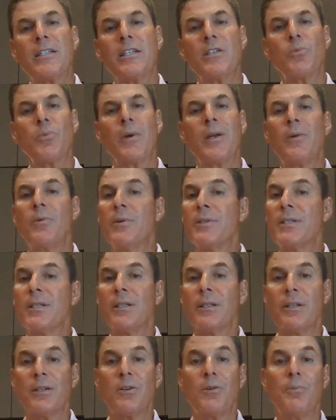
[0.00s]
this week was a
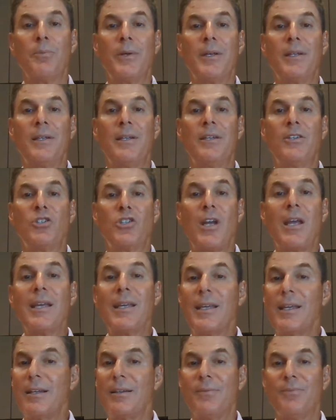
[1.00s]
little bit
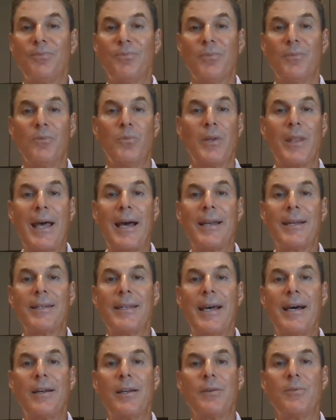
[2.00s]
shaky. Without a
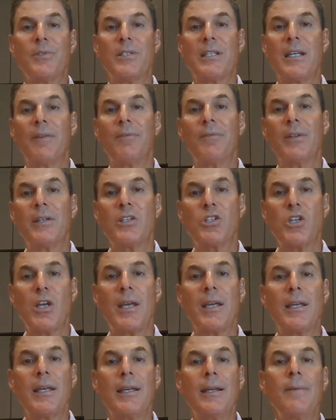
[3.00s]
doubt, it was definitely
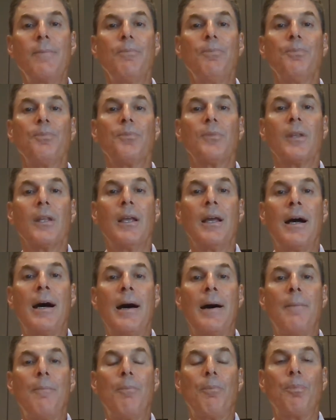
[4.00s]
shaky.
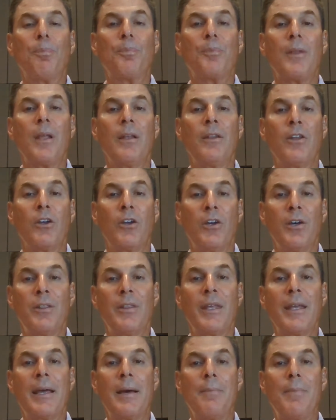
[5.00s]
The good
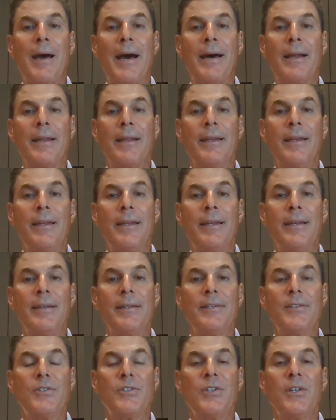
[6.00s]
thing about it
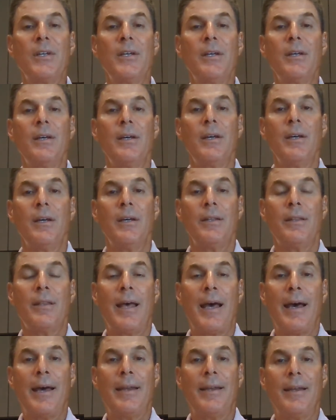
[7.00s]
is
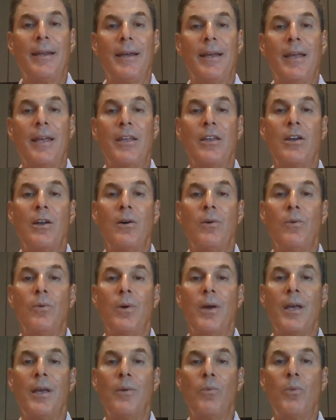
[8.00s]
that
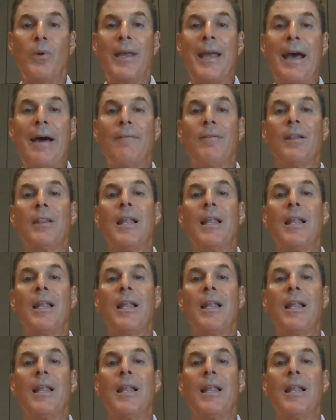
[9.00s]
we have